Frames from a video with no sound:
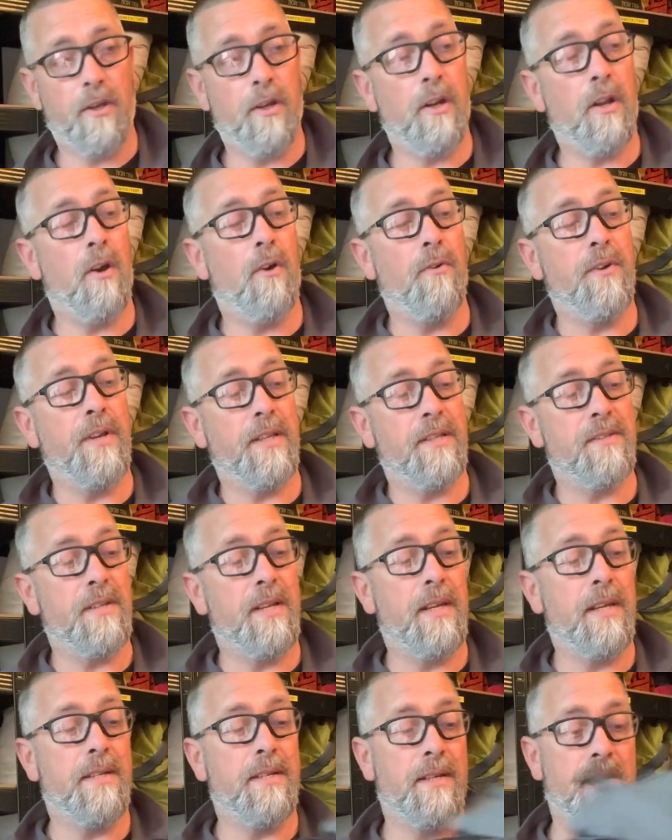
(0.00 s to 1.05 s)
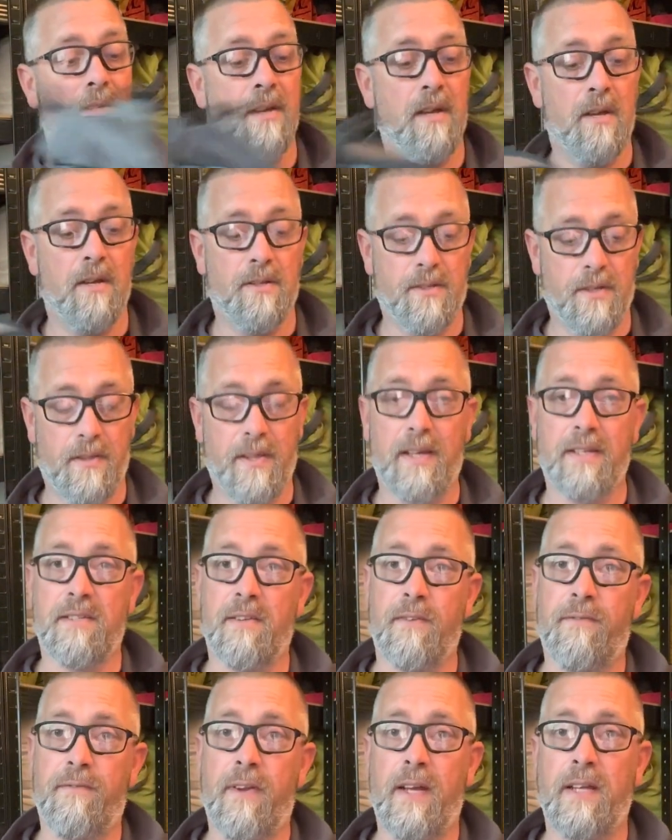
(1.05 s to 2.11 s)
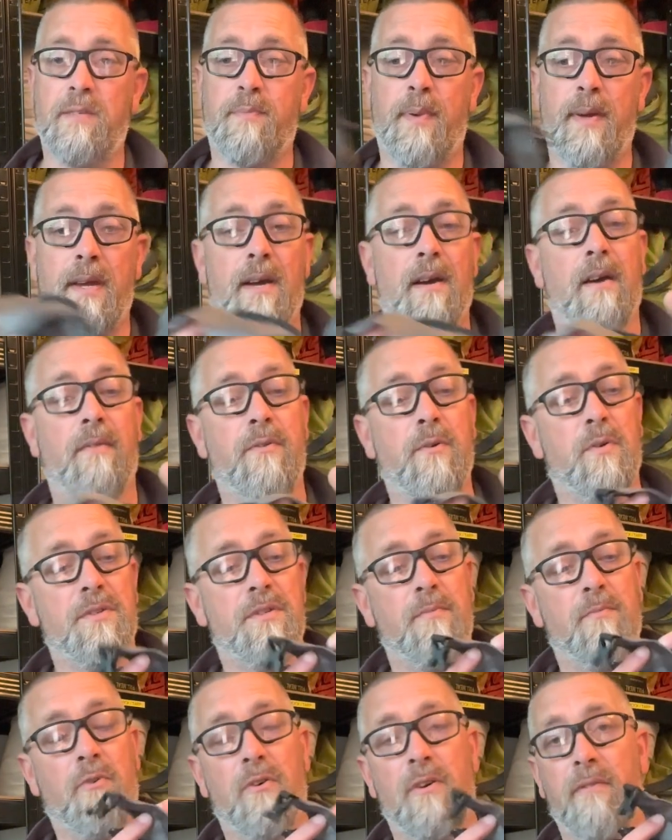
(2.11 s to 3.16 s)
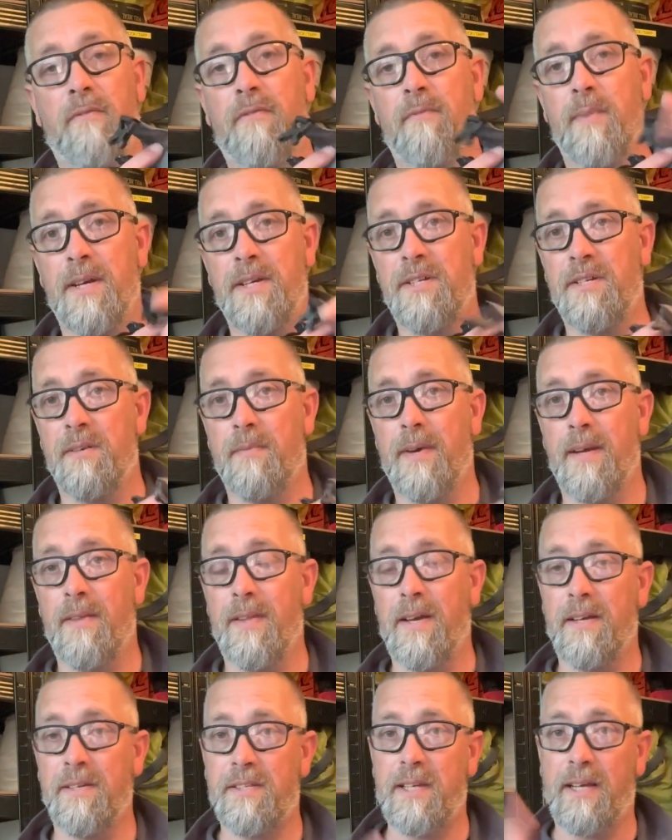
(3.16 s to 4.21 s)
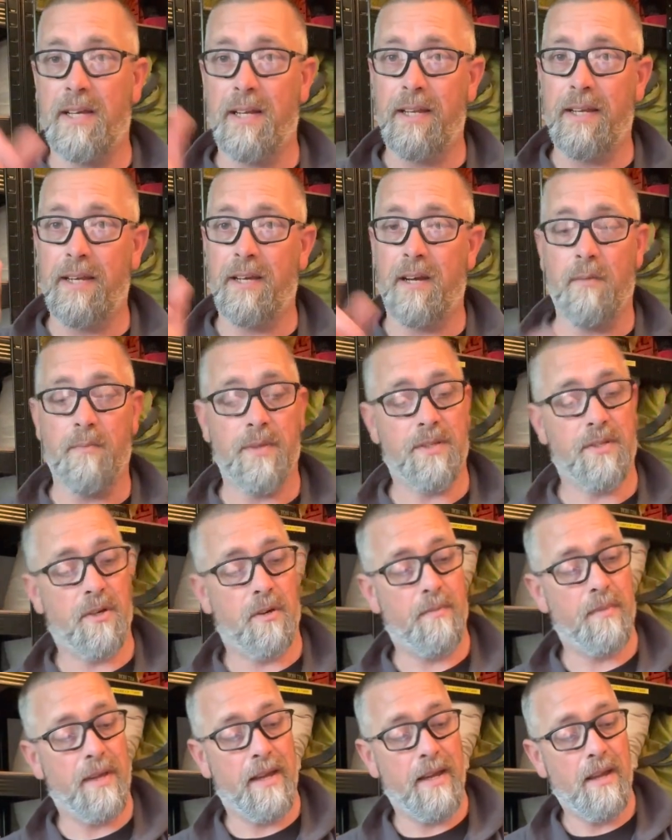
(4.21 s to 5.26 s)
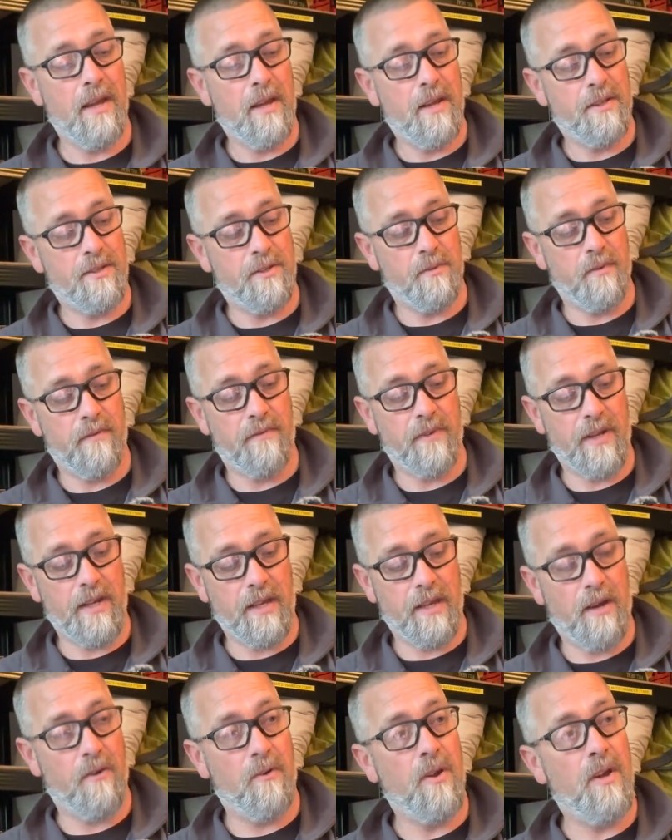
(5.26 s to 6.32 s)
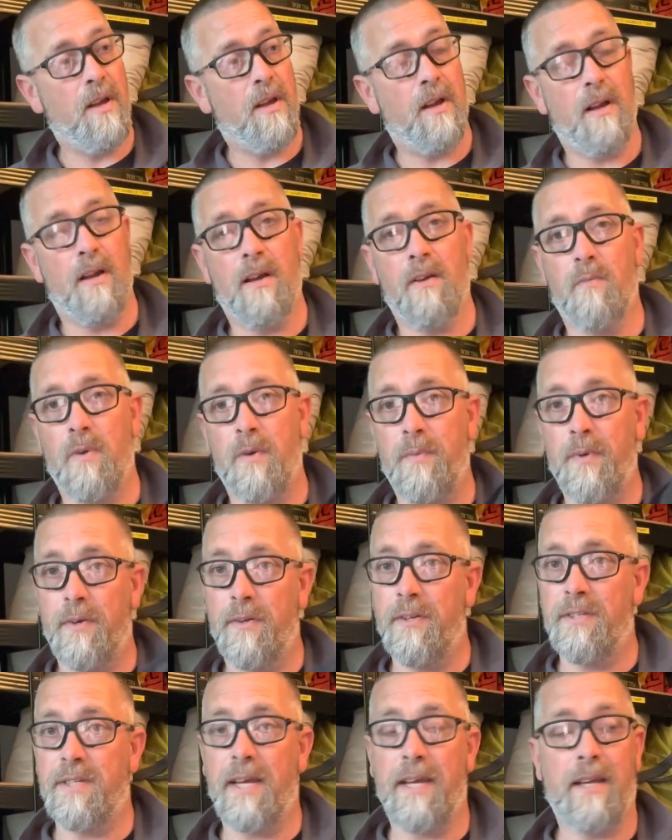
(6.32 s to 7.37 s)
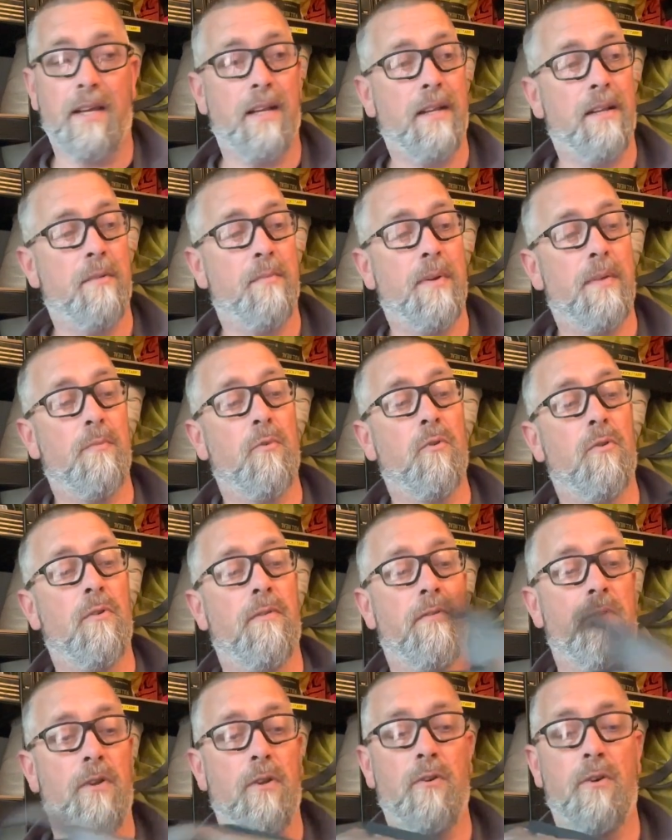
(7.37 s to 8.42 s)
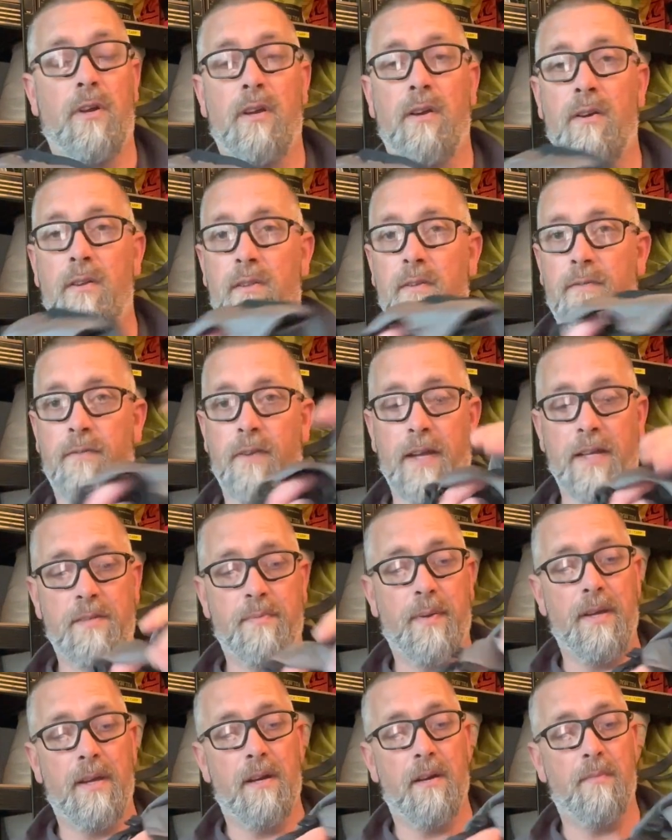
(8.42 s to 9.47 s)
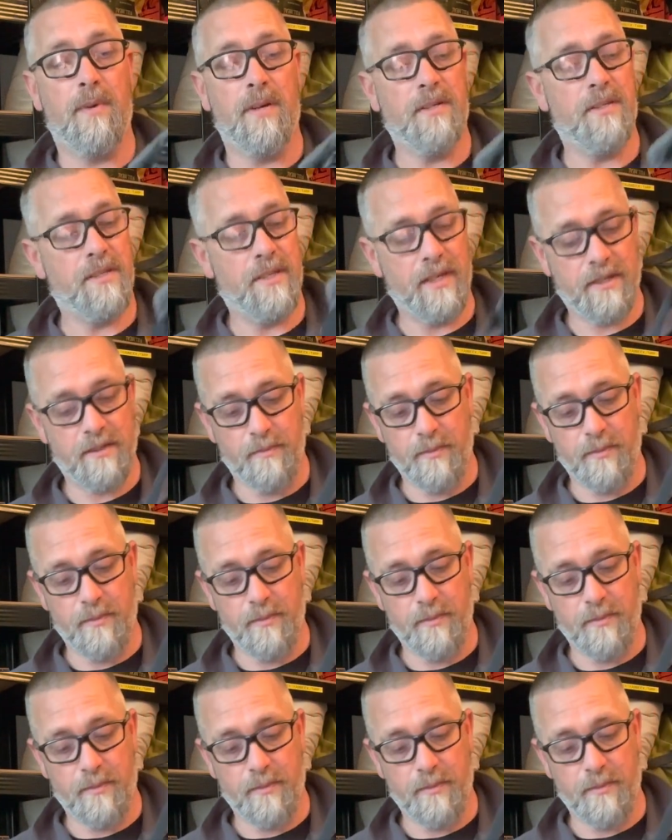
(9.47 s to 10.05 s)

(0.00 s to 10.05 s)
load is needed. So that's the Flex PR. If you want some more information about that, I'll stick a link up the top there to a video where we're going to take a little bit more of a look at the Flex PR by 6